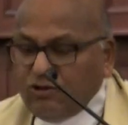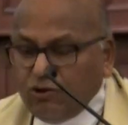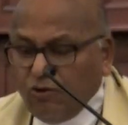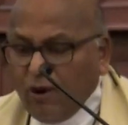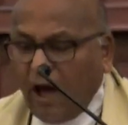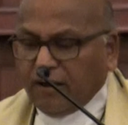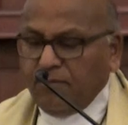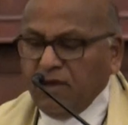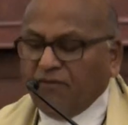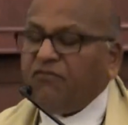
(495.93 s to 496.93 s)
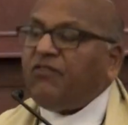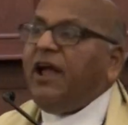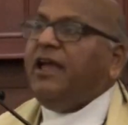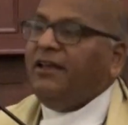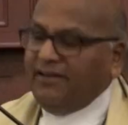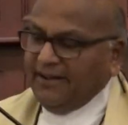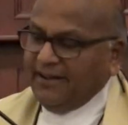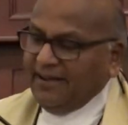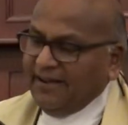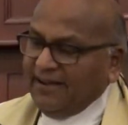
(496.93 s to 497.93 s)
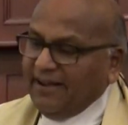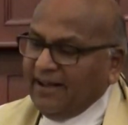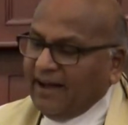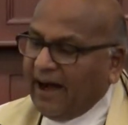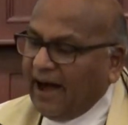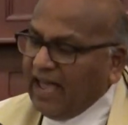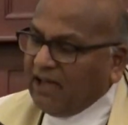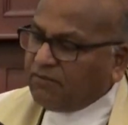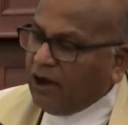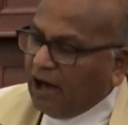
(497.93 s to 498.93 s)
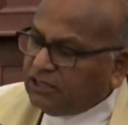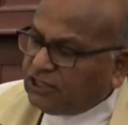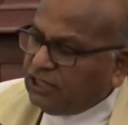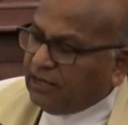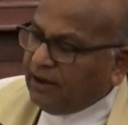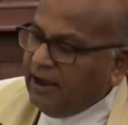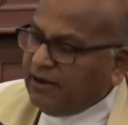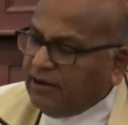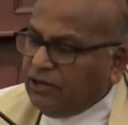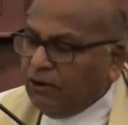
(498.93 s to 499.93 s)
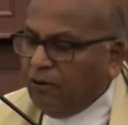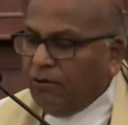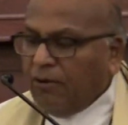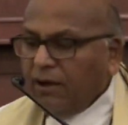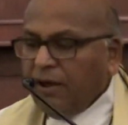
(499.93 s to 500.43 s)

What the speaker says: Do not be afraid. I have consecrated you